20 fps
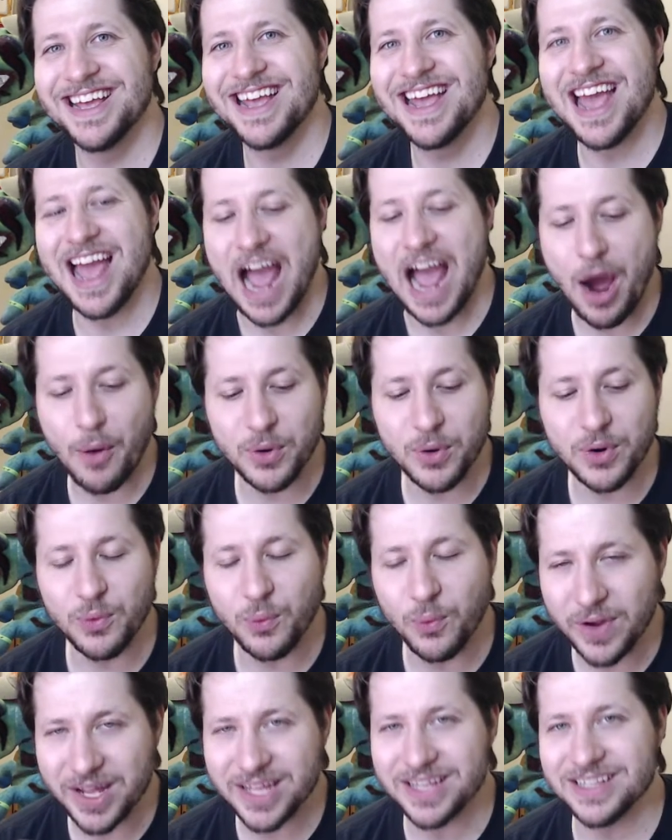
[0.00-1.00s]
Howard
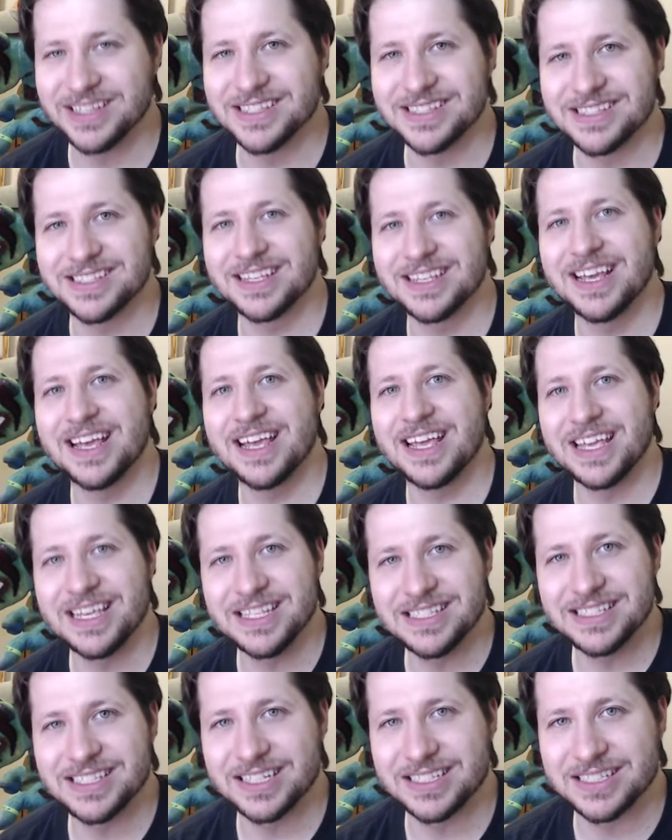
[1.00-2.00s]
wins. He's
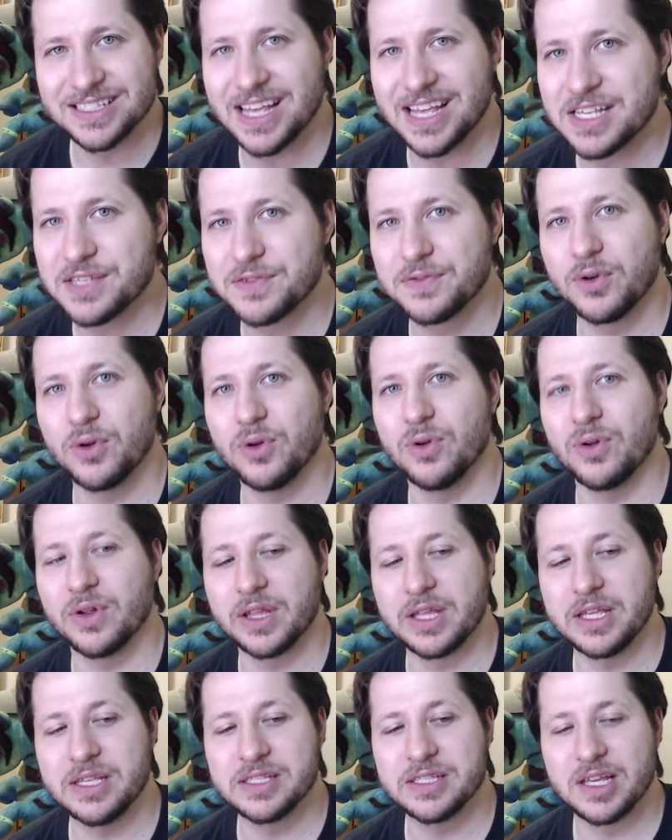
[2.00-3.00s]
successful.
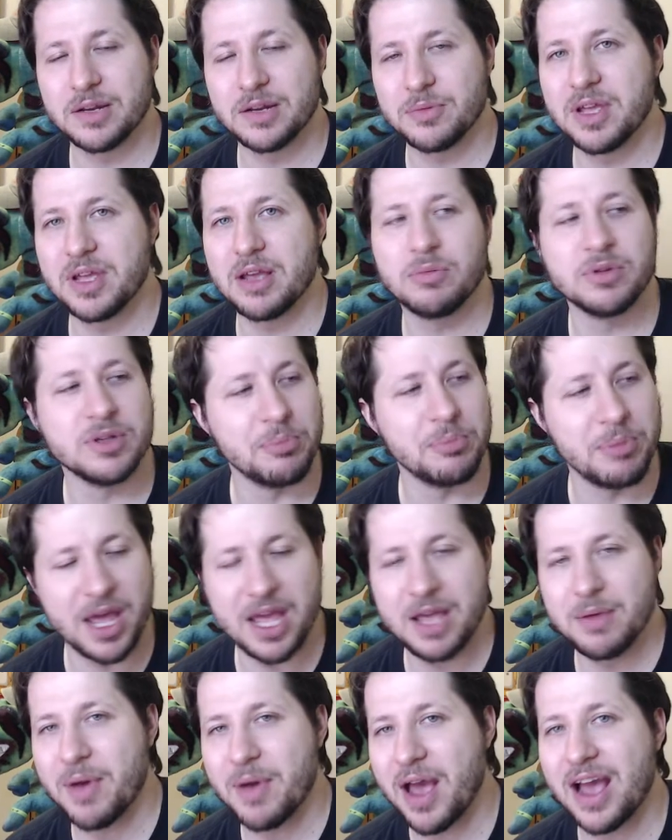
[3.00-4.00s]
He's going to be able to pay
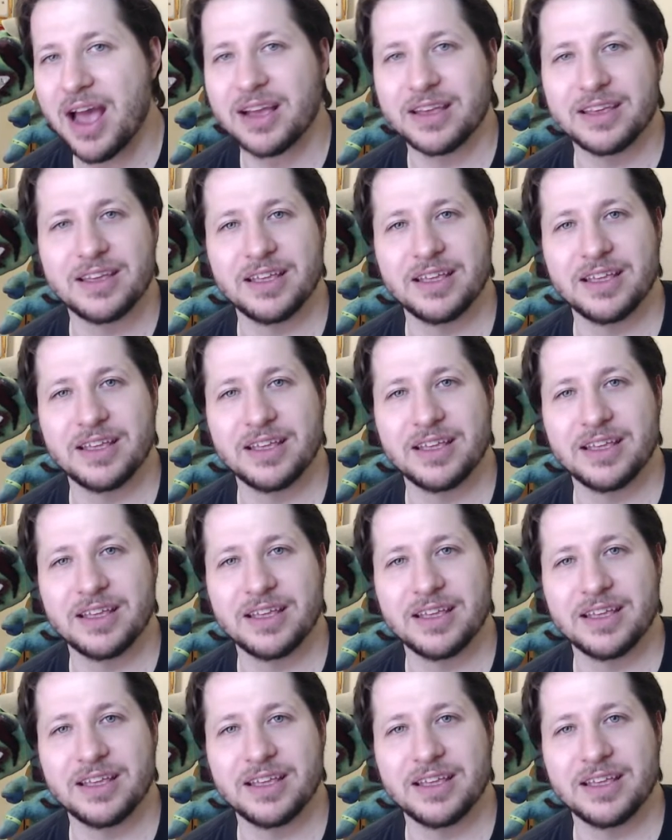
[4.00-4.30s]
back.